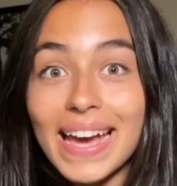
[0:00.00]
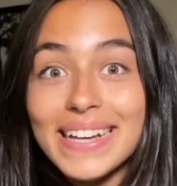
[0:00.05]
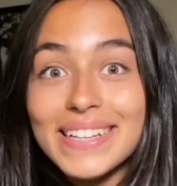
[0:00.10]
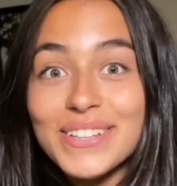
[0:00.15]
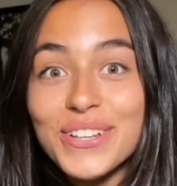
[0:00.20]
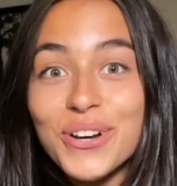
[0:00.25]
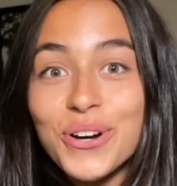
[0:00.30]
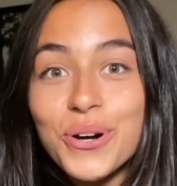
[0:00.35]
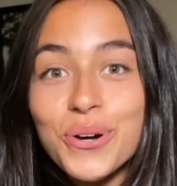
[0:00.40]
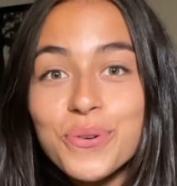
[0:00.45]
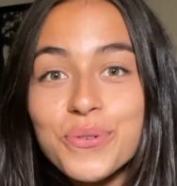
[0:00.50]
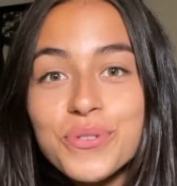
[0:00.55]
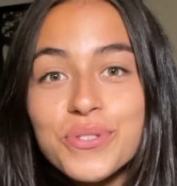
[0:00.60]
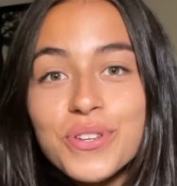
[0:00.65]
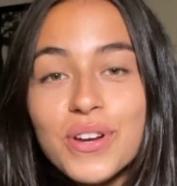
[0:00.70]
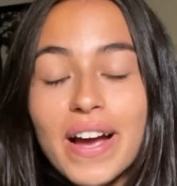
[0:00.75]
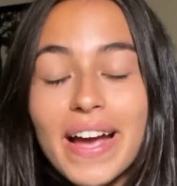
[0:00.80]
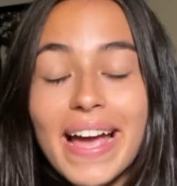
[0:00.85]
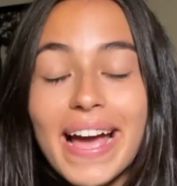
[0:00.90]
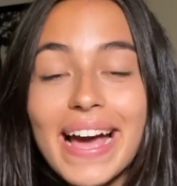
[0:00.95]
Hello, so
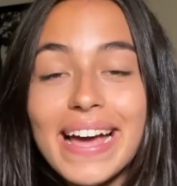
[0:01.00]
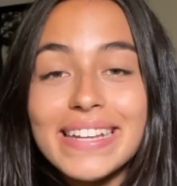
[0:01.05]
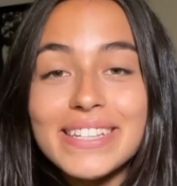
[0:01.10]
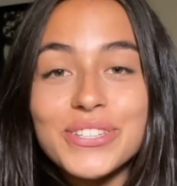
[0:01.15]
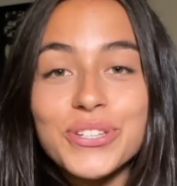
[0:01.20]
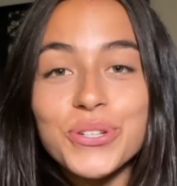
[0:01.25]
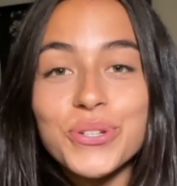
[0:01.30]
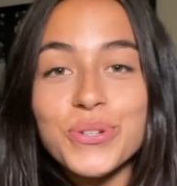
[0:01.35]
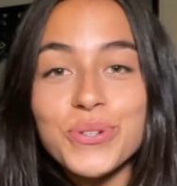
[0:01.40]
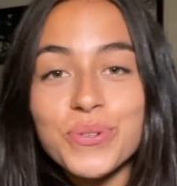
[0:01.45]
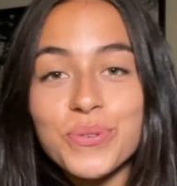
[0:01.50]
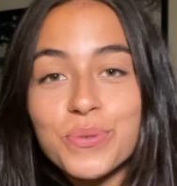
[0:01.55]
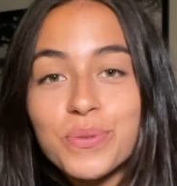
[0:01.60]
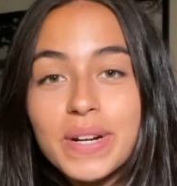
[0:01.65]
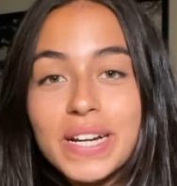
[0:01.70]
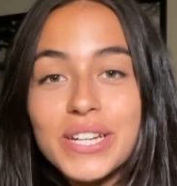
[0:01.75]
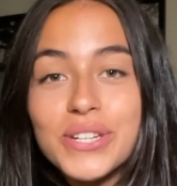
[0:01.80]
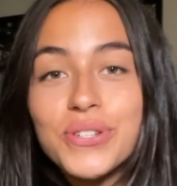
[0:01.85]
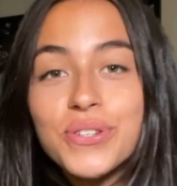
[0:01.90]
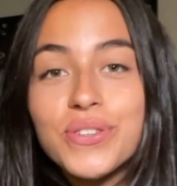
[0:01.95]
I had to
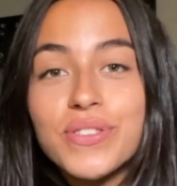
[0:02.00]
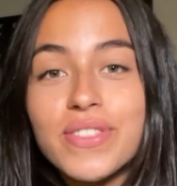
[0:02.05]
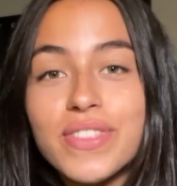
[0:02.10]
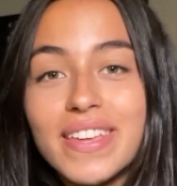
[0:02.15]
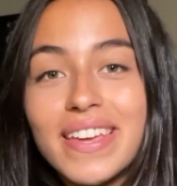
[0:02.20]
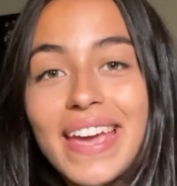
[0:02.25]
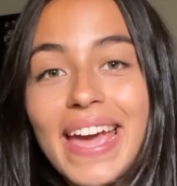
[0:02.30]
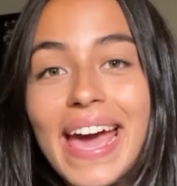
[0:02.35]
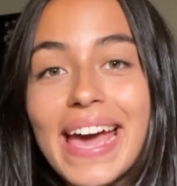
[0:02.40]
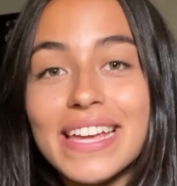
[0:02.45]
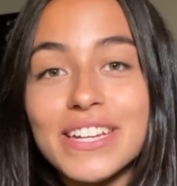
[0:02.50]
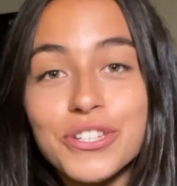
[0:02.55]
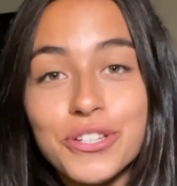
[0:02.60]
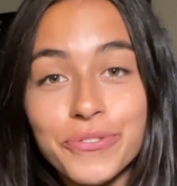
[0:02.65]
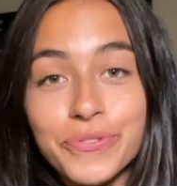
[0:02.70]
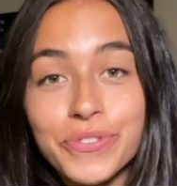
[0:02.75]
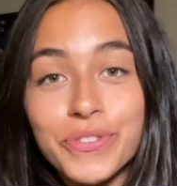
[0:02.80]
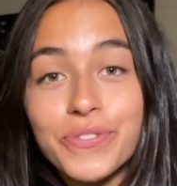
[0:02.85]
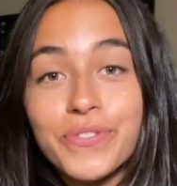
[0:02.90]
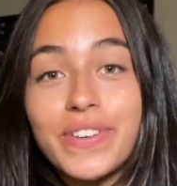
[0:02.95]
redo the end
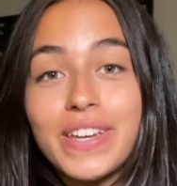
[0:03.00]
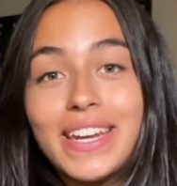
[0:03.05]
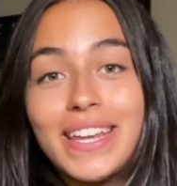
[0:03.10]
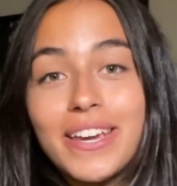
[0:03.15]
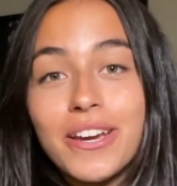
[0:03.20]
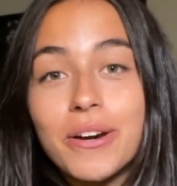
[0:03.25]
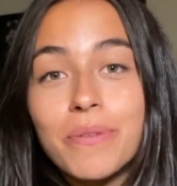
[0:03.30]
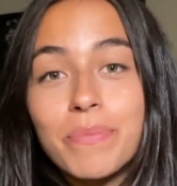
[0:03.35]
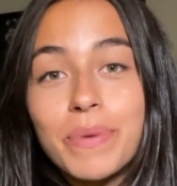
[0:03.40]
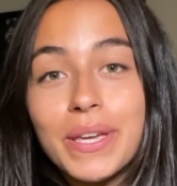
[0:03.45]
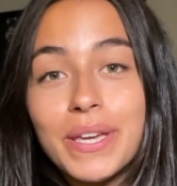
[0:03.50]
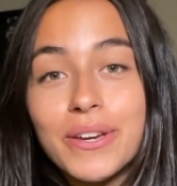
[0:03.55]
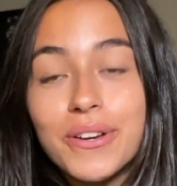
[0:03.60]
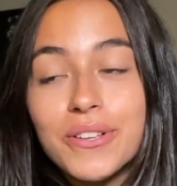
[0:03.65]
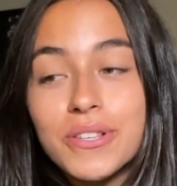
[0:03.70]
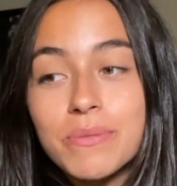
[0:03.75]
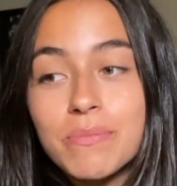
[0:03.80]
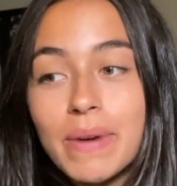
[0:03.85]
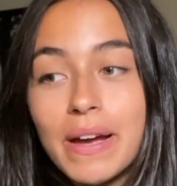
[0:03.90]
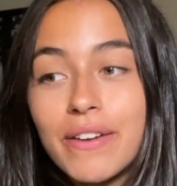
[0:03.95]
of the video
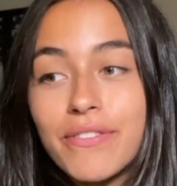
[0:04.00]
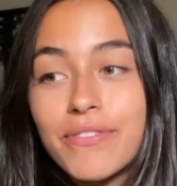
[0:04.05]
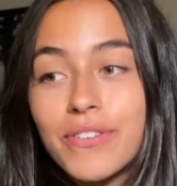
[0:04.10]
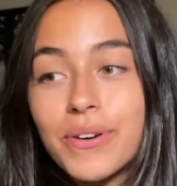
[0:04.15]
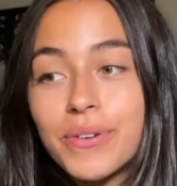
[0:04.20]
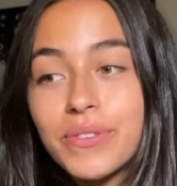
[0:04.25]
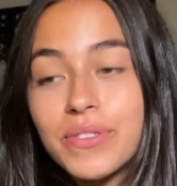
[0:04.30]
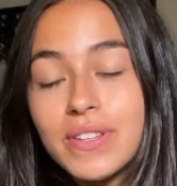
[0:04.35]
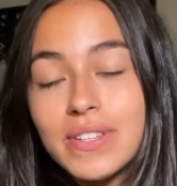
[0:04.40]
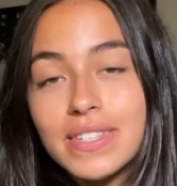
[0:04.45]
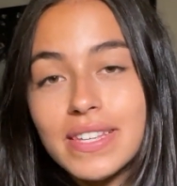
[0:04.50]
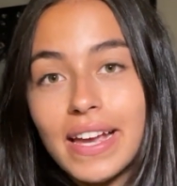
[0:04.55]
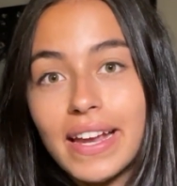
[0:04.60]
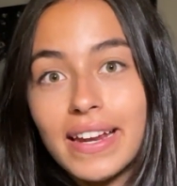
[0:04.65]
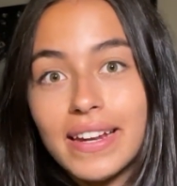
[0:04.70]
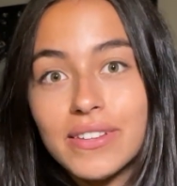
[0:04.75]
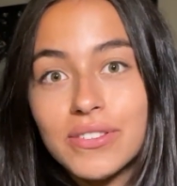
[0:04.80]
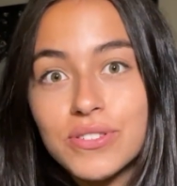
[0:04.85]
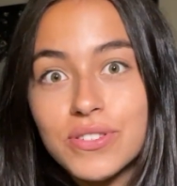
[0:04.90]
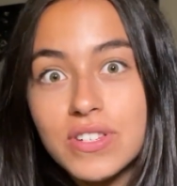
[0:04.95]
because my phone
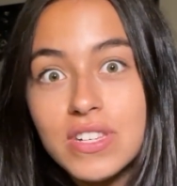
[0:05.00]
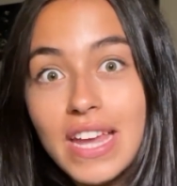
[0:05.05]
decided to